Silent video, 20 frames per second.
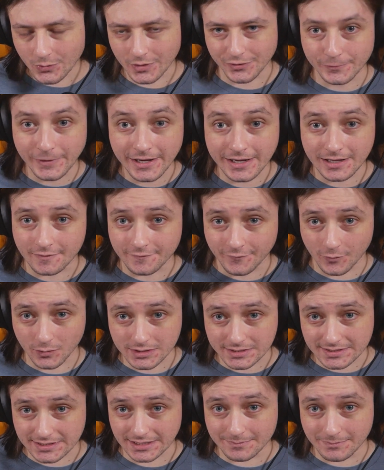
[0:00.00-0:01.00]
Radiant
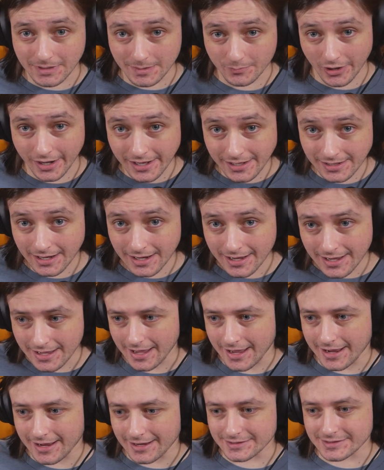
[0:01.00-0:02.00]
Force in my brain,
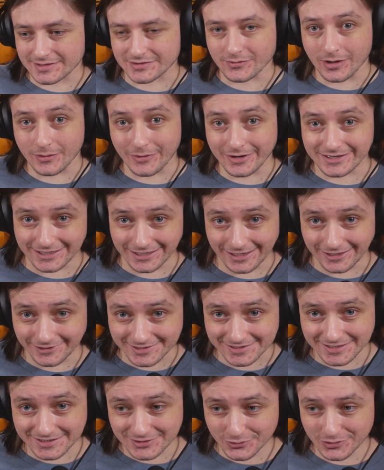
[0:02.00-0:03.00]
and so I went and I
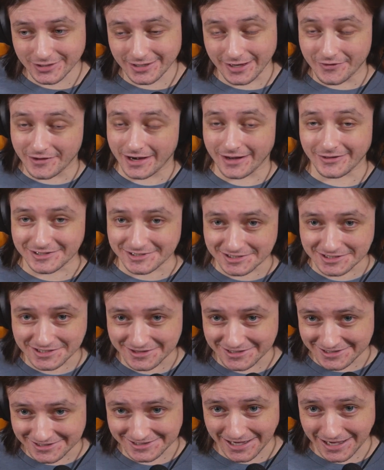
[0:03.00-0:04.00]
listened to it, and then I listened to
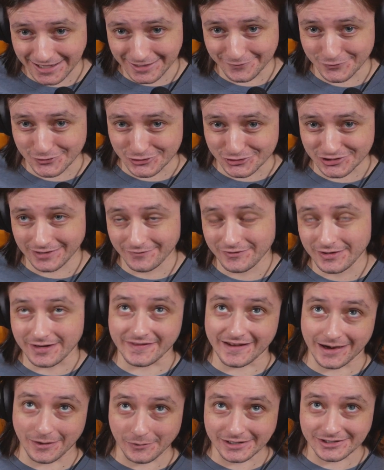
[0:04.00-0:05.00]
the Ignited version of it,
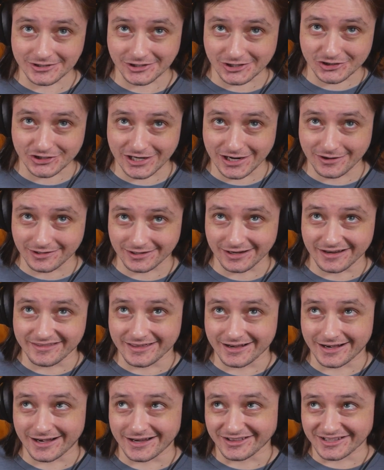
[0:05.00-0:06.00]
and then I went and took a shower, and
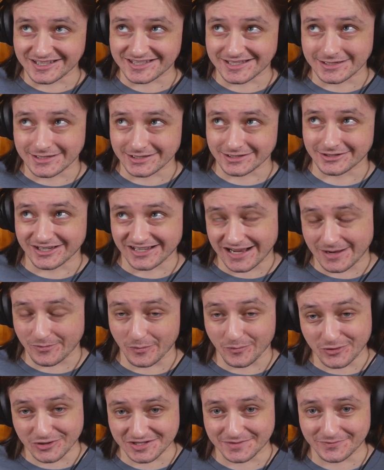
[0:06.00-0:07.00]
then I listened to a couple
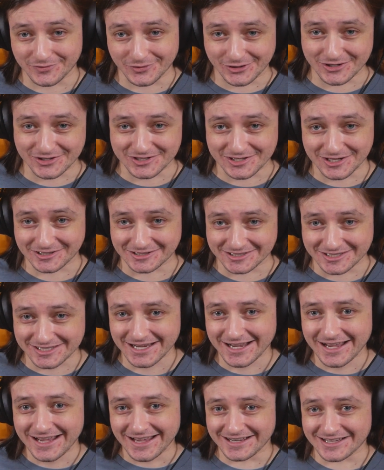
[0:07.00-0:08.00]
more Symphogear songs,
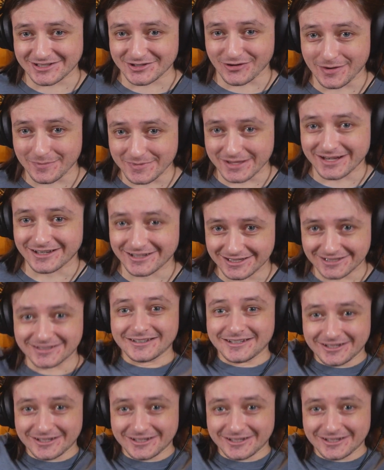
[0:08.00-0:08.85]
and so I'm in a